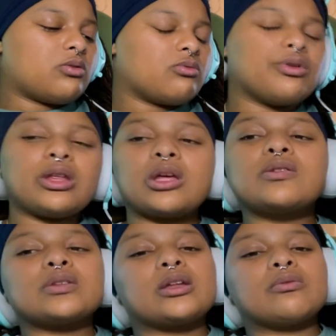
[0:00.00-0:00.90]
realized
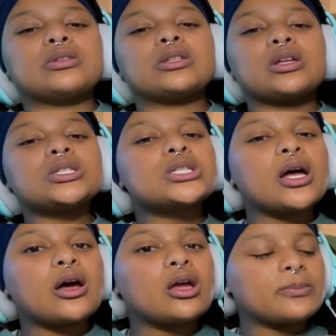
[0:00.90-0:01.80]
that it was
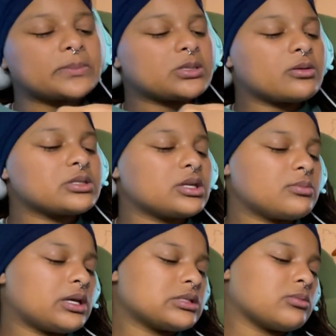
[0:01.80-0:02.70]
lunchtime, so I was gonna
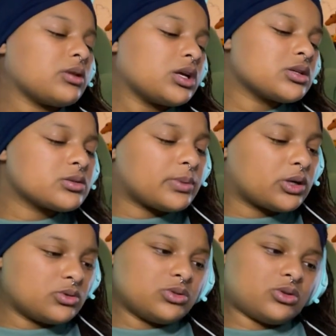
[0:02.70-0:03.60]
make some lunch, but
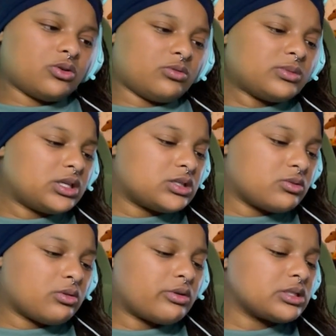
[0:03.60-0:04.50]
Cruz called me, so
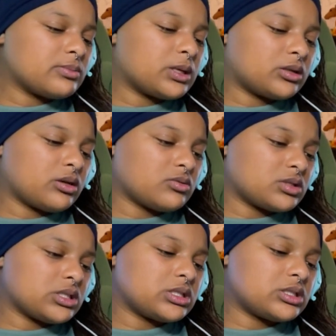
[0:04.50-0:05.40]
we went to McDonald's
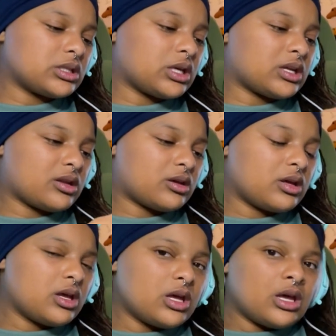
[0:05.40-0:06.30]
instead.
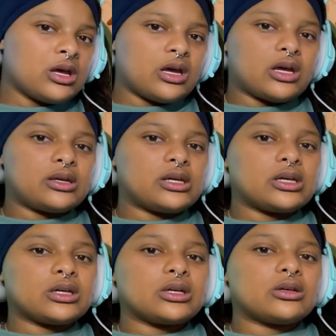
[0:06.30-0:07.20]

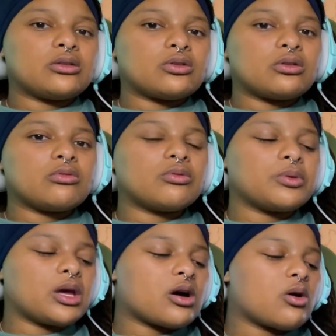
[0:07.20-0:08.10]
And when we
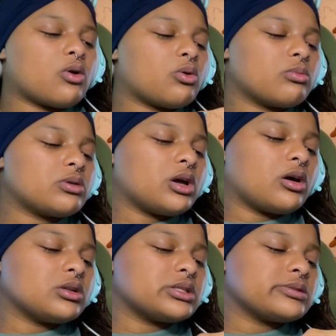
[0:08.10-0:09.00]
got home, we
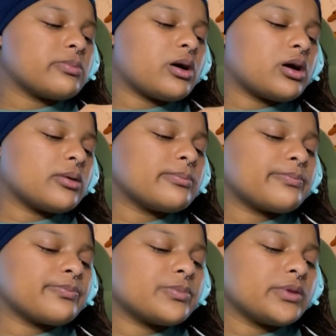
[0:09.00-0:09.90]
called his mom,
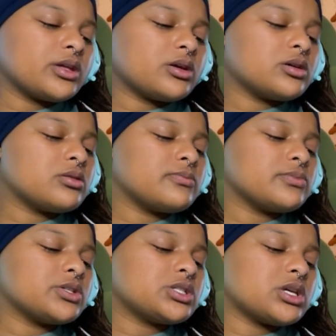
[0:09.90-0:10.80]
because
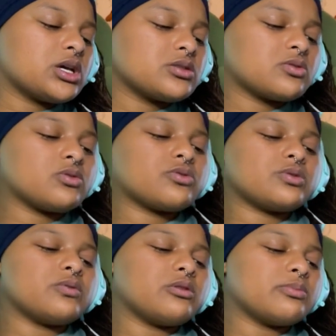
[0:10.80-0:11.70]
she has all 3
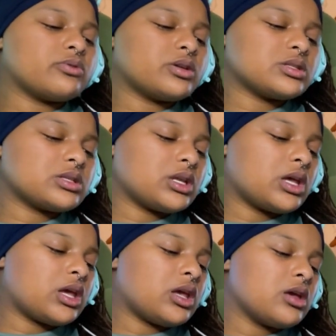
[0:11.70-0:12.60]
of the boys today.